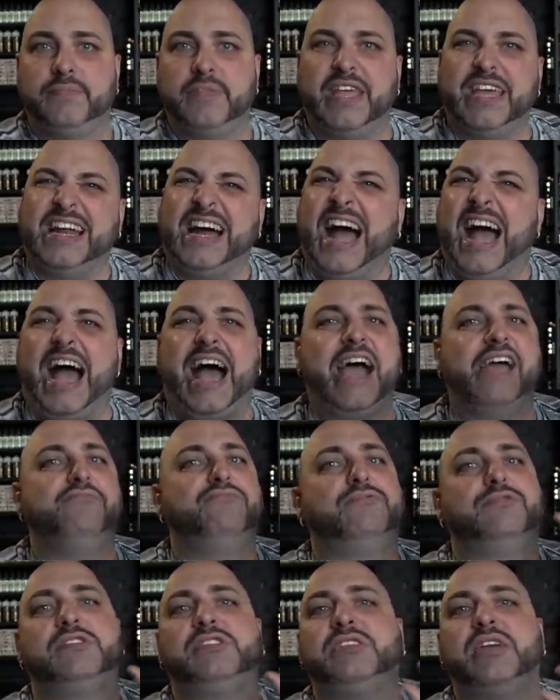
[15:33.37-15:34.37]

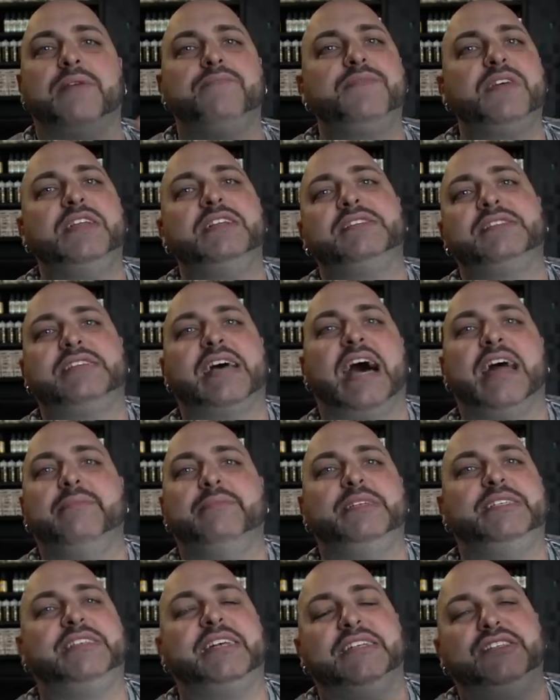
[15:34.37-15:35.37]
And something inside of
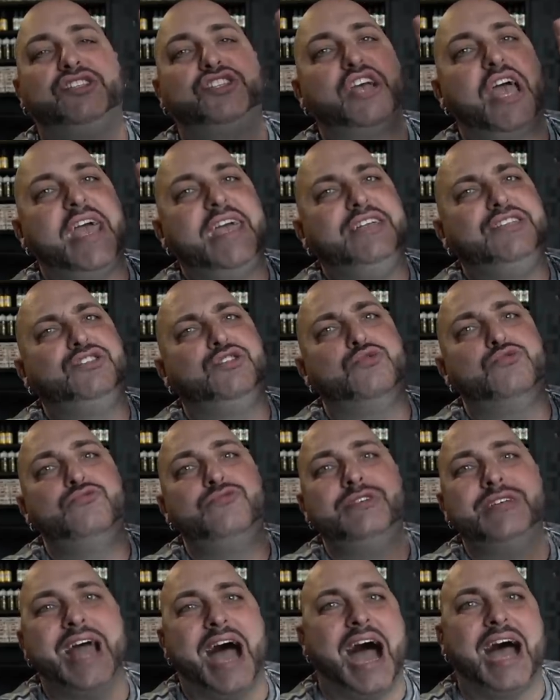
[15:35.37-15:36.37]
me said, Jay, do
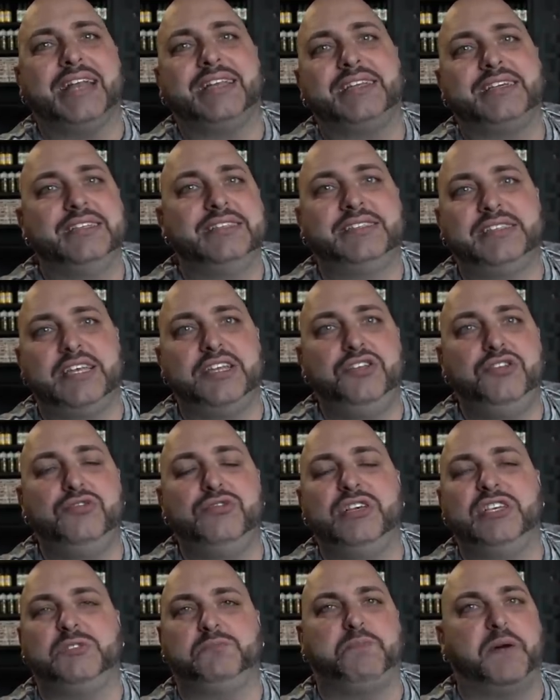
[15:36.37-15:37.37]
not continue
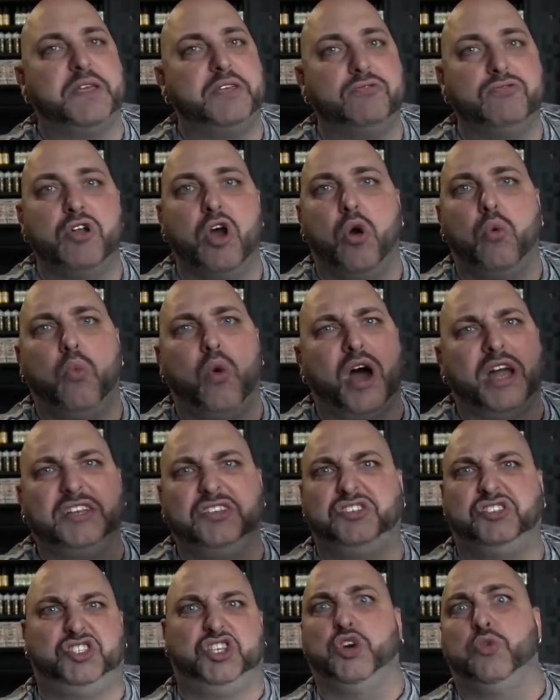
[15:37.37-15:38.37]
this, but you know
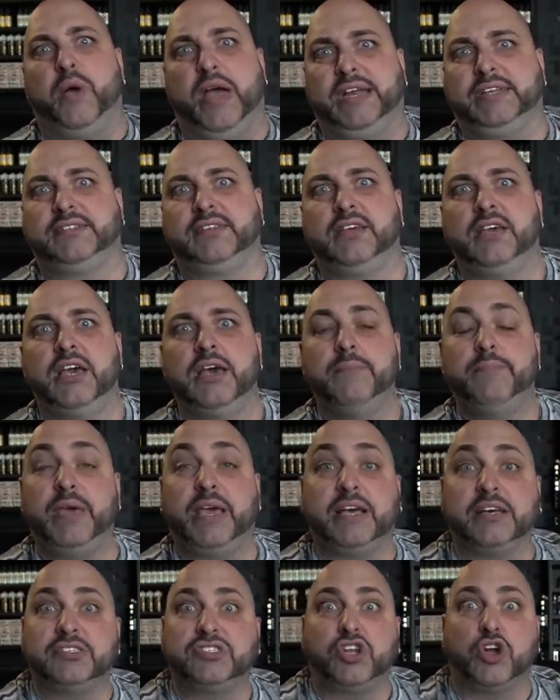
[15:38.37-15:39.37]
what? Do it.
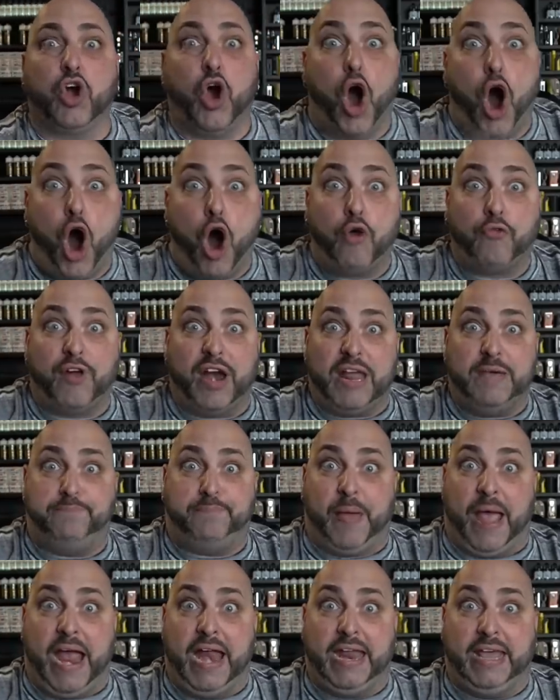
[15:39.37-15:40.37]
Because they're already
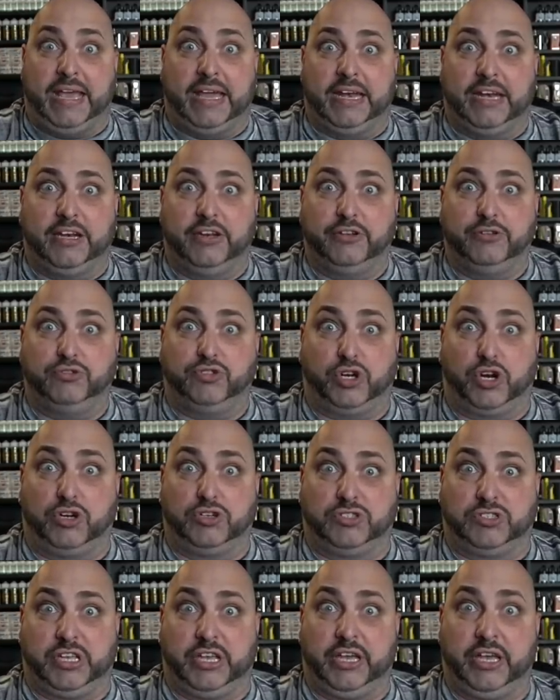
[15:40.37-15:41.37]
banning it in New
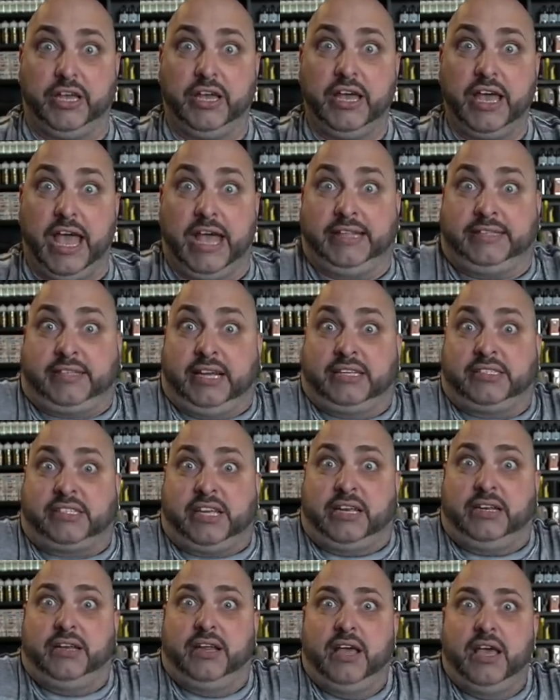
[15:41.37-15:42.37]
Jersey. It
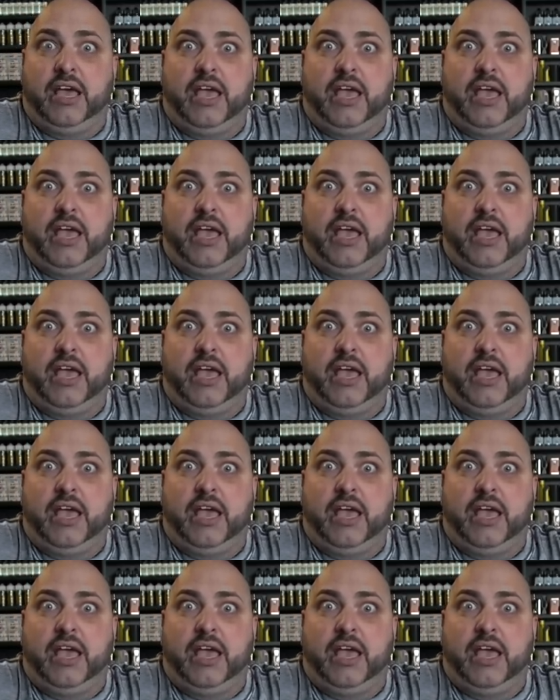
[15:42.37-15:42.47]
doesn't...